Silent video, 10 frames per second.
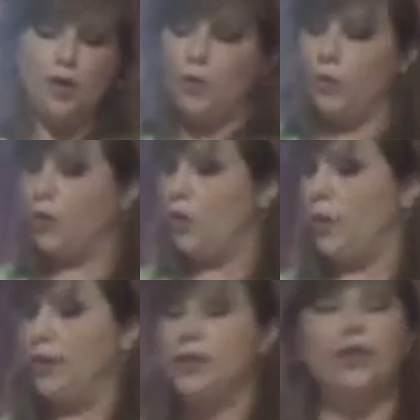we're
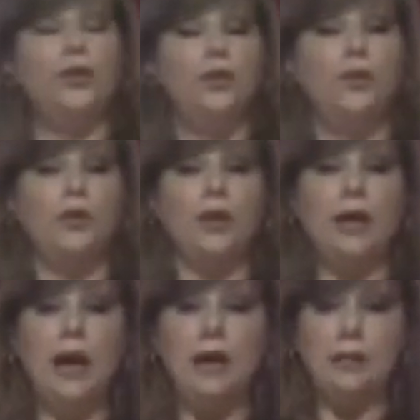going to
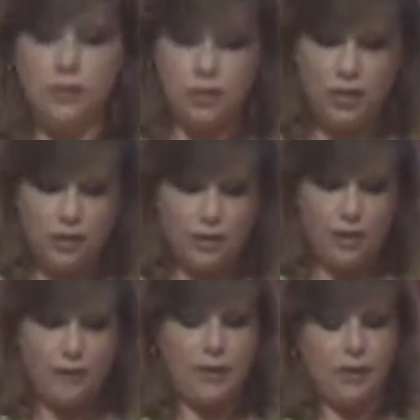cut the chicken
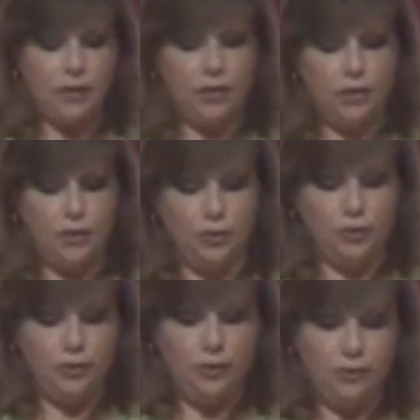up into